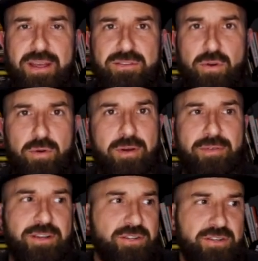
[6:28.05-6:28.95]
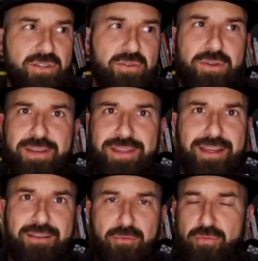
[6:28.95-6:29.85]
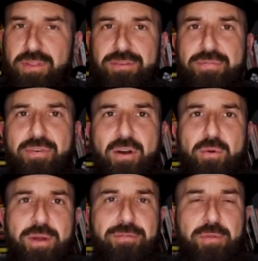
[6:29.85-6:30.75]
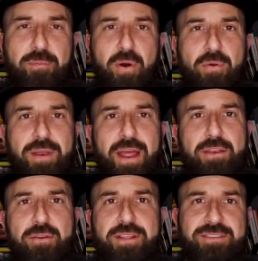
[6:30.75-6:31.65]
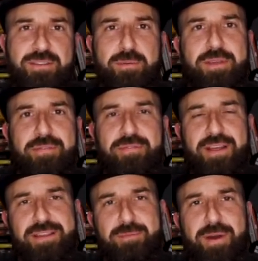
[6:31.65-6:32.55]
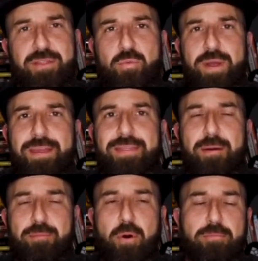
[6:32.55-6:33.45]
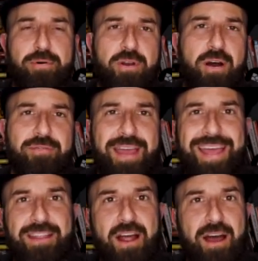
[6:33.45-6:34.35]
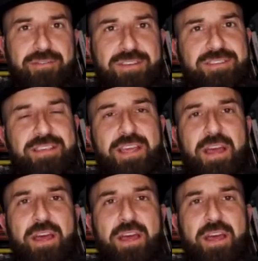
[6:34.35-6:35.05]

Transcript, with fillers: So eventually you can get really far away from the boat and you can still be affected by the wake that boat put off. And obviously